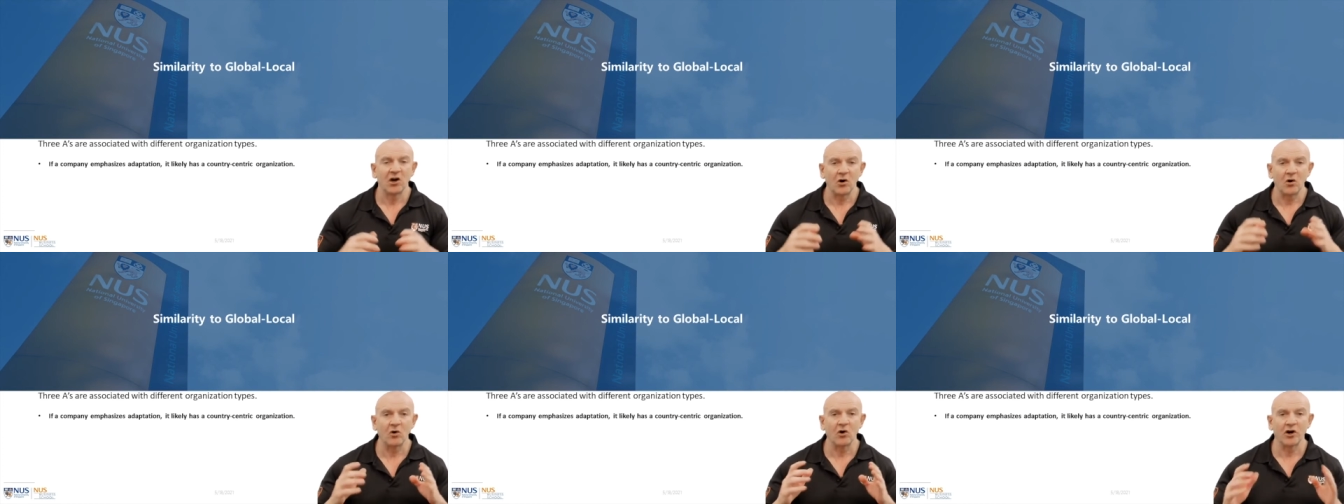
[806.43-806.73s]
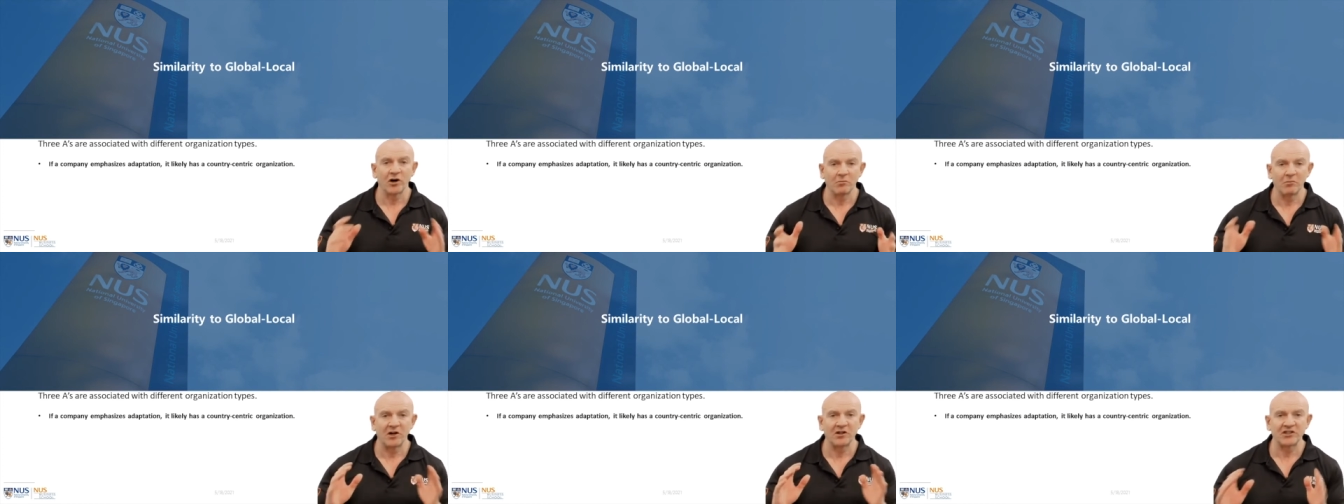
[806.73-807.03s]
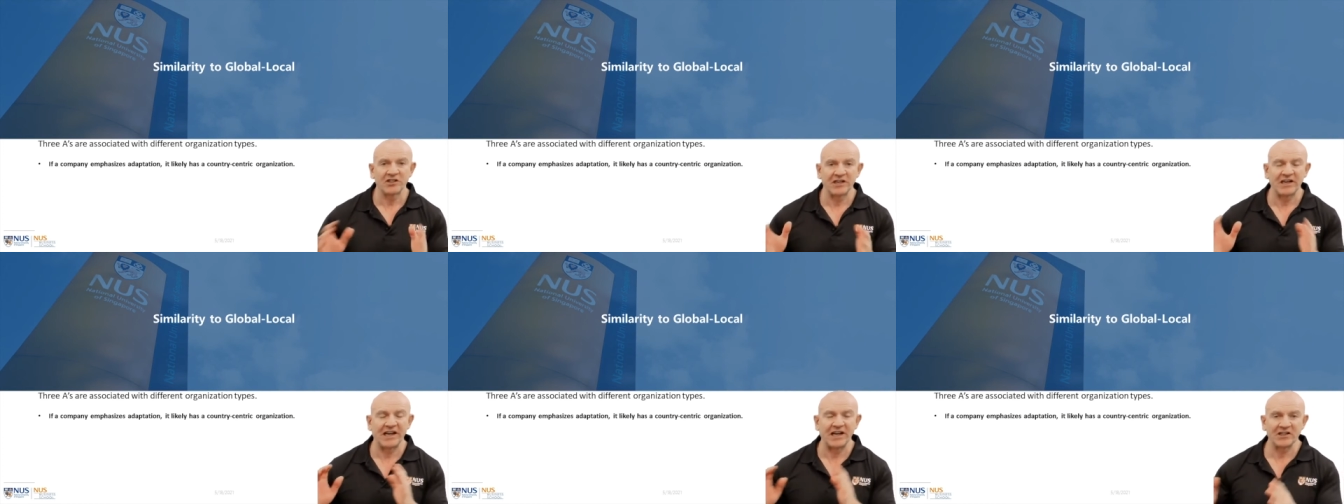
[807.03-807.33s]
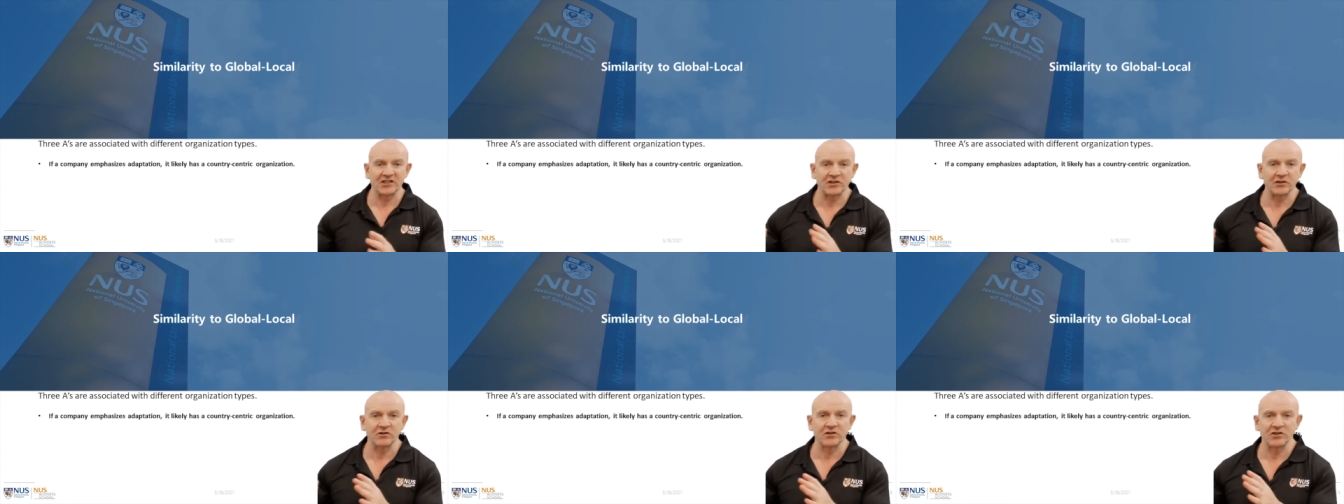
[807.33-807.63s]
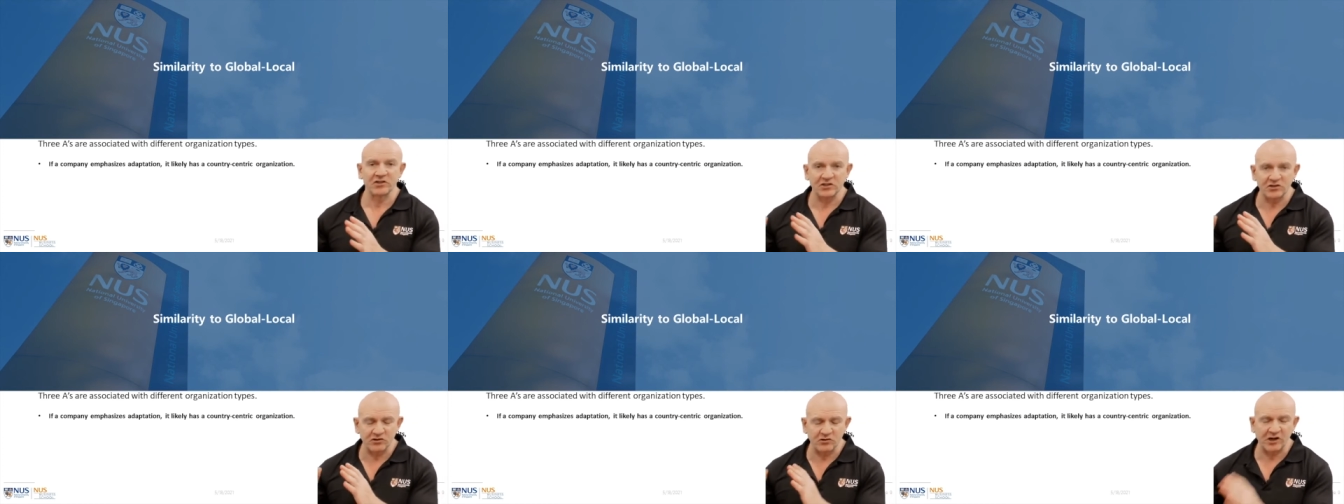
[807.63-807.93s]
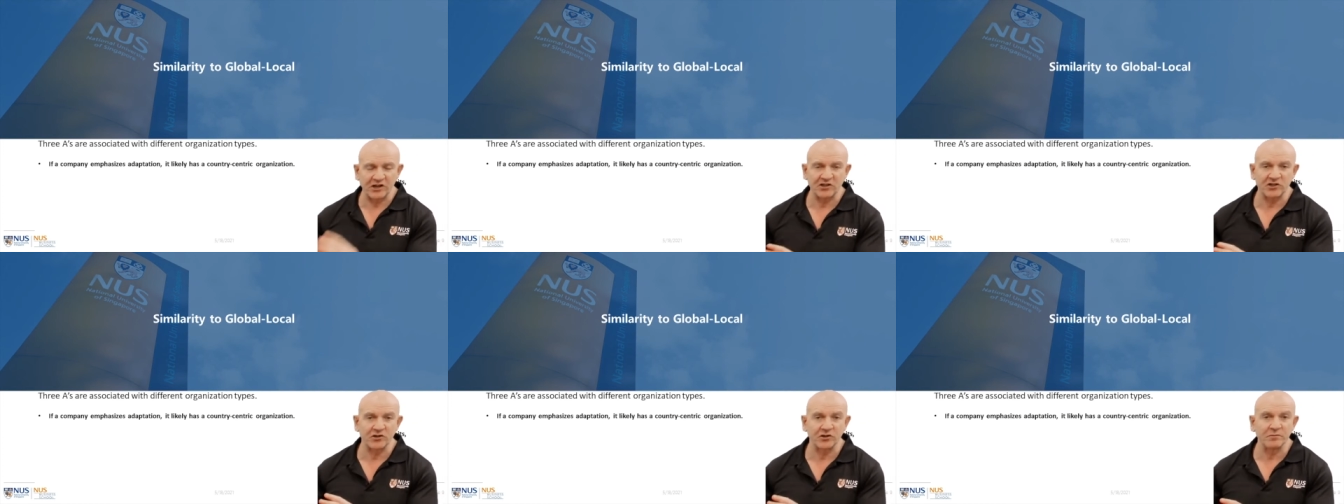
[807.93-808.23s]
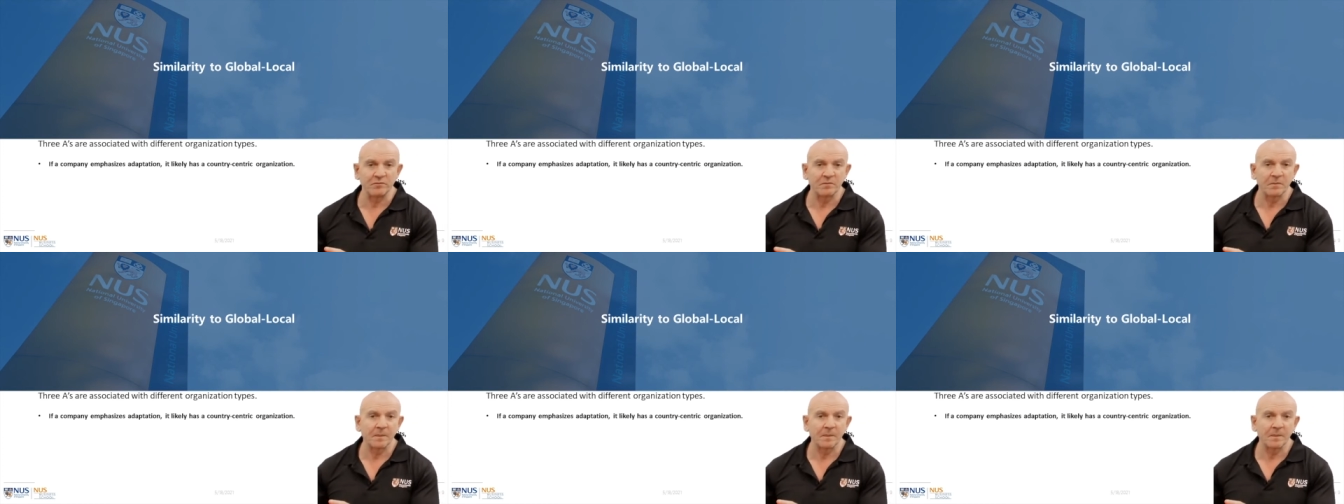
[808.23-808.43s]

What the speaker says: or a multinational structure.